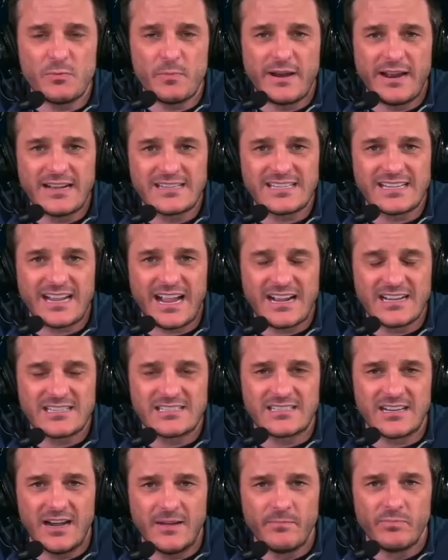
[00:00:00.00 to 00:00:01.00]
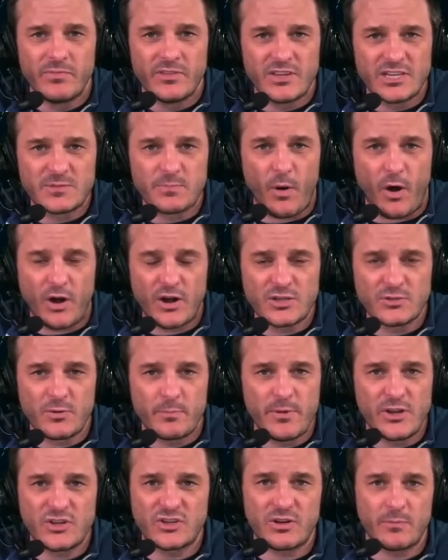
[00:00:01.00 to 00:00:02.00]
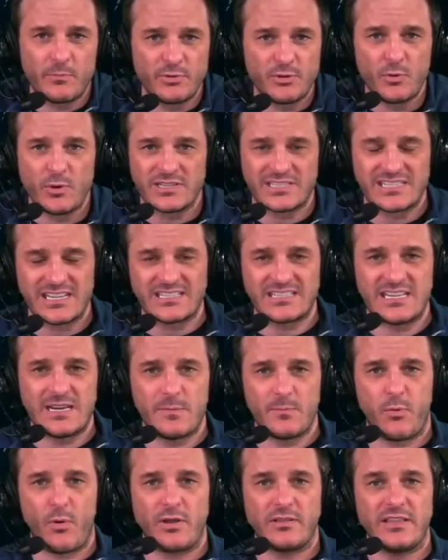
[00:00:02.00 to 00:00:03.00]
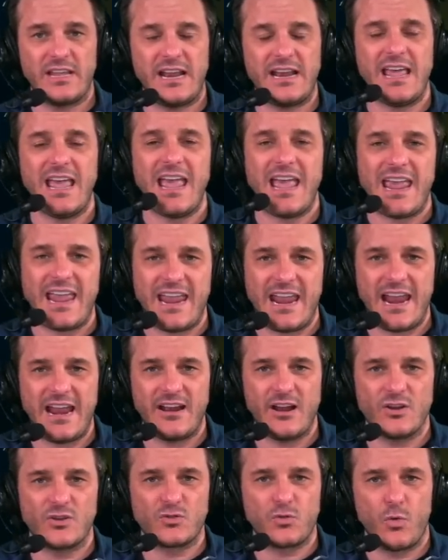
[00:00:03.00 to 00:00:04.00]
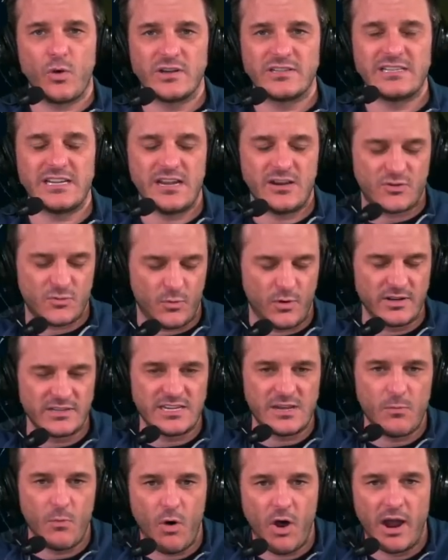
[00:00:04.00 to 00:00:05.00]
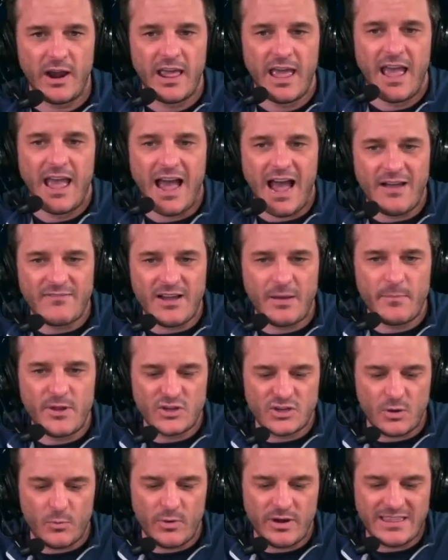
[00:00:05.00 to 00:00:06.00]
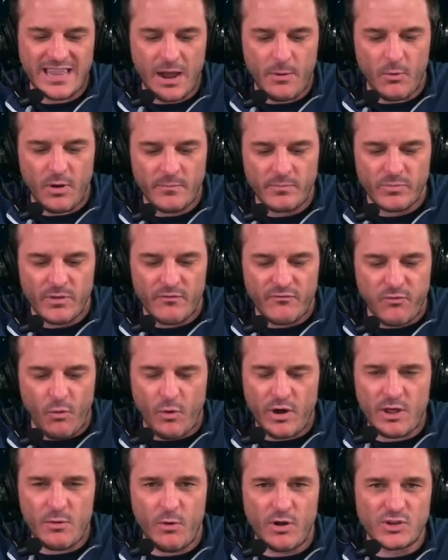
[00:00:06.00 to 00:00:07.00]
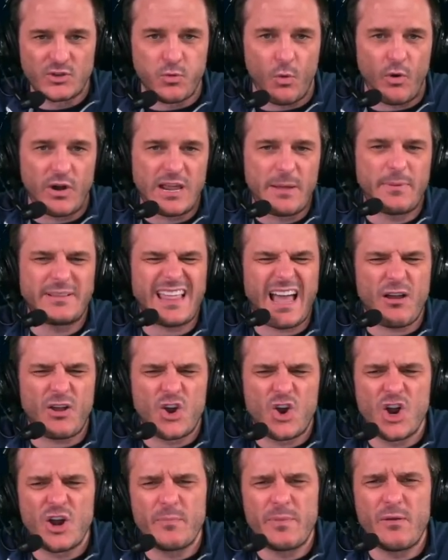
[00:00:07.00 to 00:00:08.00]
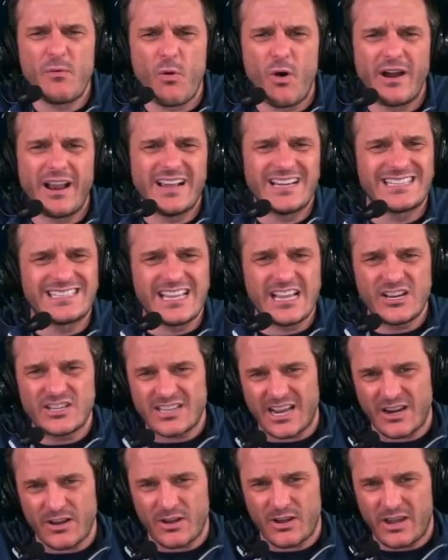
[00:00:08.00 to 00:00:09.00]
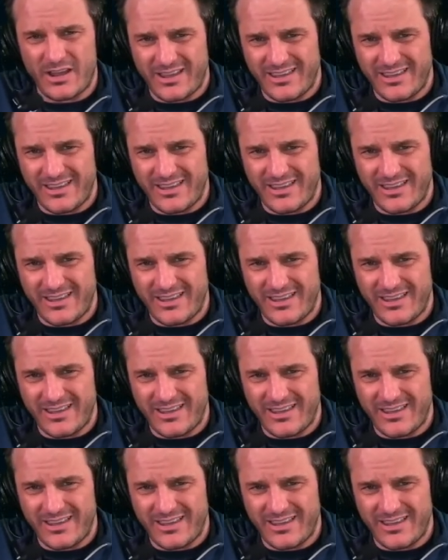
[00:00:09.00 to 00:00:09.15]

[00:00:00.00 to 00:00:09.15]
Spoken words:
minutes against the Spartans when Michigan blew a 16-point lead in 2021. I've got Michigan winning that one 41-20, but that could be one as things kind of